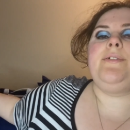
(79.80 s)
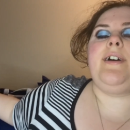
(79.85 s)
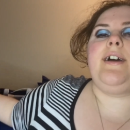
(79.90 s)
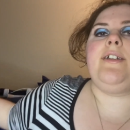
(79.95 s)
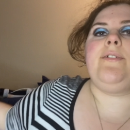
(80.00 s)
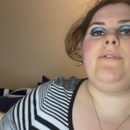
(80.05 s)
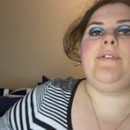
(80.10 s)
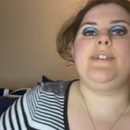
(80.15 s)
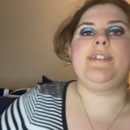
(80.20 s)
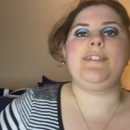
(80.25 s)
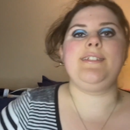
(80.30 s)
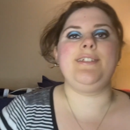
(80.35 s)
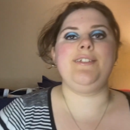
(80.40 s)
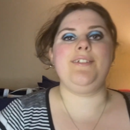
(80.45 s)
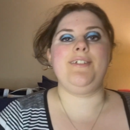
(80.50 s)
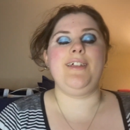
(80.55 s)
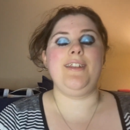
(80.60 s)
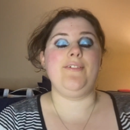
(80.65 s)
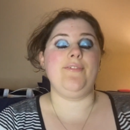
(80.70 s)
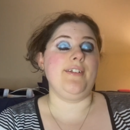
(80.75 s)
I don't want to steal
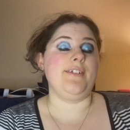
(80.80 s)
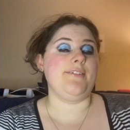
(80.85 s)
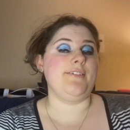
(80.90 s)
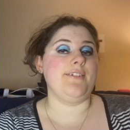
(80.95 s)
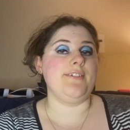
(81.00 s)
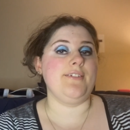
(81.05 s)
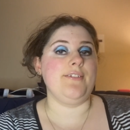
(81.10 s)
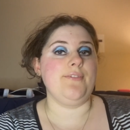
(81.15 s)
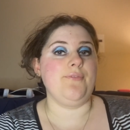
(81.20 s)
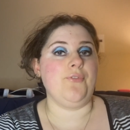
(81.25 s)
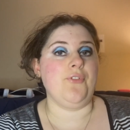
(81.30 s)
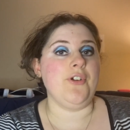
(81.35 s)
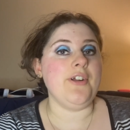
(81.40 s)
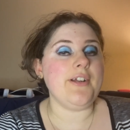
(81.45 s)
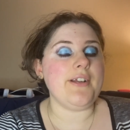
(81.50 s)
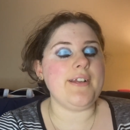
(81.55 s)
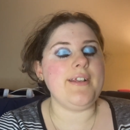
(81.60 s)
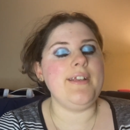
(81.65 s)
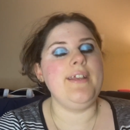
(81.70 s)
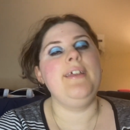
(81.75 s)
anyone else's
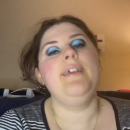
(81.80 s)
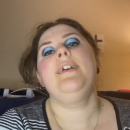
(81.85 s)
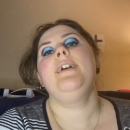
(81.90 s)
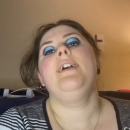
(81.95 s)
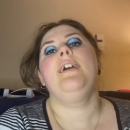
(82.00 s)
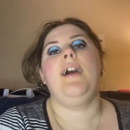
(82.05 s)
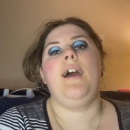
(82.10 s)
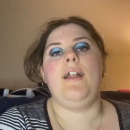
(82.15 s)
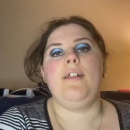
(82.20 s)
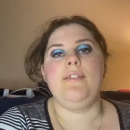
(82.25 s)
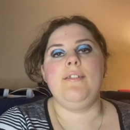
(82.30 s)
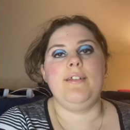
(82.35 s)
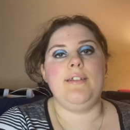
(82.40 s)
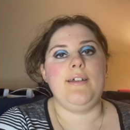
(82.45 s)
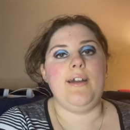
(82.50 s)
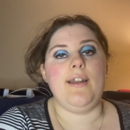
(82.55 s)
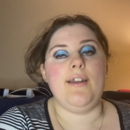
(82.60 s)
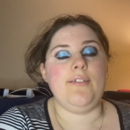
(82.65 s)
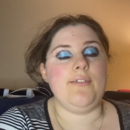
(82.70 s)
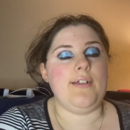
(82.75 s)
work. I don't
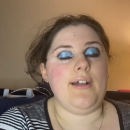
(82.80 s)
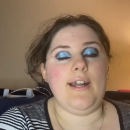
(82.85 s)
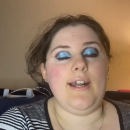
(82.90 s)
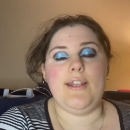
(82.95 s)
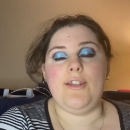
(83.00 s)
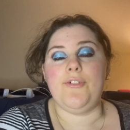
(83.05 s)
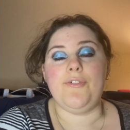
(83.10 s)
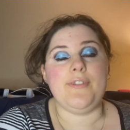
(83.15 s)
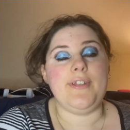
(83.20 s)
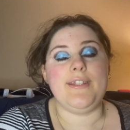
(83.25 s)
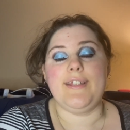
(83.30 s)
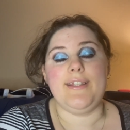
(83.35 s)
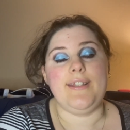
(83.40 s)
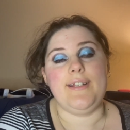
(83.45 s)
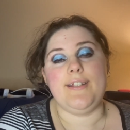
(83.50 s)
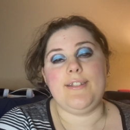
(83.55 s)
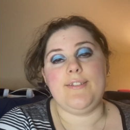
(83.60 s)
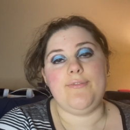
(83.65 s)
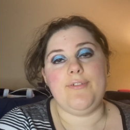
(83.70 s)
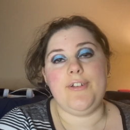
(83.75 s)
think I don't I don't think that
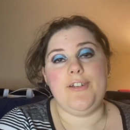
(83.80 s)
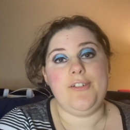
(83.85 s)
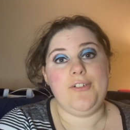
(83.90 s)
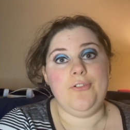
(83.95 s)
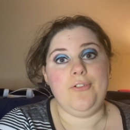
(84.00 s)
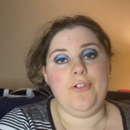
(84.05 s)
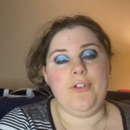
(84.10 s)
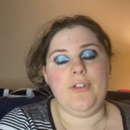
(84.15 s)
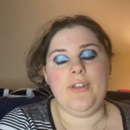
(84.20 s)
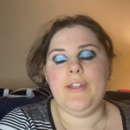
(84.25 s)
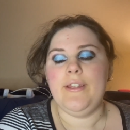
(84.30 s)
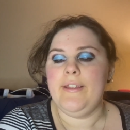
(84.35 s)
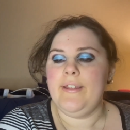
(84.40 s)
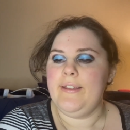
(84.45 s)
that's very cool.